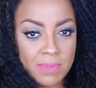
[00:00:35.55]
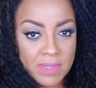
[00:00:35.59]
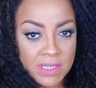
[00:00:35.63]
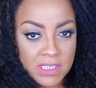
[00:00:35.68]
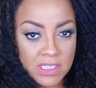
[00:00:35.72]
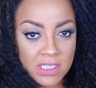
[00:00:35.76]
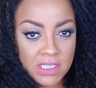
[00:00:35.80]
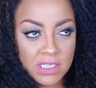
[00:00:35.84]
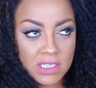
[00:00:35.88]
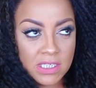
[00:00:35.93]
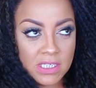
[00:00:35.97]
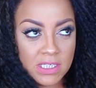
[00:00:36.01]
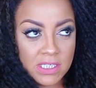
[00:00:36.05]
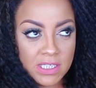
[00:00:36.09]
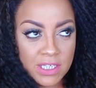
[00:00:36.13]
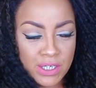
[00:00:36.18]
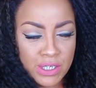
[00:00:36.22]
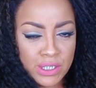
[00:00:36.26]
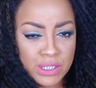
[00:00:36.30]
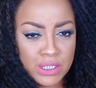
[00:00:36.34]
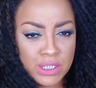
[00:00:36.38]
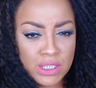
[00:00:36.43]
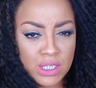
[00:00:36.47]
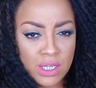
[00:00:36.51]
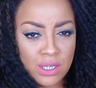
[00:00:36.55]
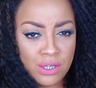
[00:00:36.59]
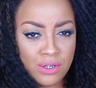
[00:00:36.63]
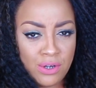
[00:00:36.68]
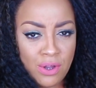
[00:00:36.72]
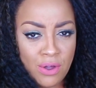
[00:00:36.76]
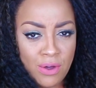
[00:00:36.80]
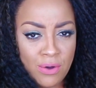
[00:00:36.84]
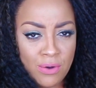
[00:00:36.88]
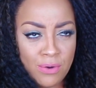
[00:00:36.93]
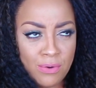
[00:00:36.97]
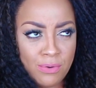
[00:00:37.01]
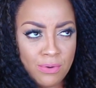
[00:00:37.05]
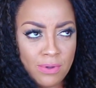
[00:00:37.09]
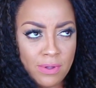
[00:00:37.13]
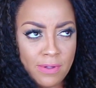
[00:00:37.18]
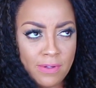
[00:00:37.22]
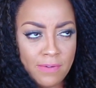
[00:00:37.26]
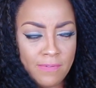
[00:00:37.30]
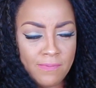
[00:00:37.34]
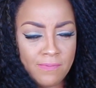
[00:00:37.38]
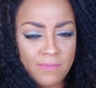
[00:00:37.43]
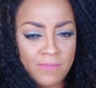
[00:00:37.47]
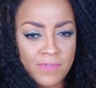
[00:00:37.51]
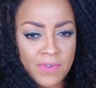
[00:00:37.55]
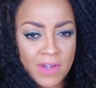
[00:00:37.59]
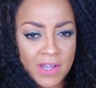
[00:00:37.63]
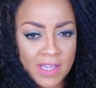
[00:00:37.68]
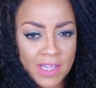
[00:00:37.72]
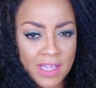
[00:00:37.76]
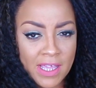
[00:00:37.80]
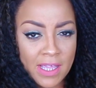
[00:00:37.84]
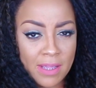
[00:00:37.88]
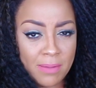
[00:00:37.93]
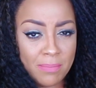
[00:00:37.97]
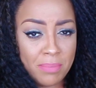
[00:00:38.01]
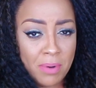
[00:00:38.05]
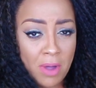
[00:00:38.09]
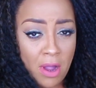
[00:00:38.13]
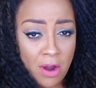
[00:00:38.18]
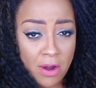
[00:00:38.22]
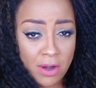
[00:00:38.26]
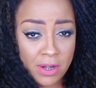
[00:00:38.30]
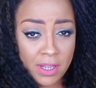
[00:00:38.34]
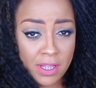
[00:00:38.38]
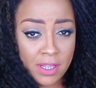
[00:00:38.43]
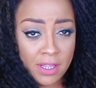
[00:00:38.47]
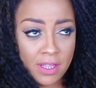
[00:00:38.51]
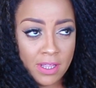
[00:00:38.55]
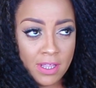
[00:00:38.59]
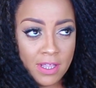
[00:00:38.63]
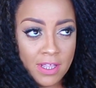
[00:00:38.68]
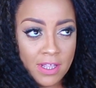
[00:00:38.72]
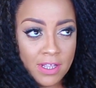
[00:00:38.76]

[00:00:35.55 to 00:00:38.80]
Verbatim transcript: bitches, there's no fucking parting.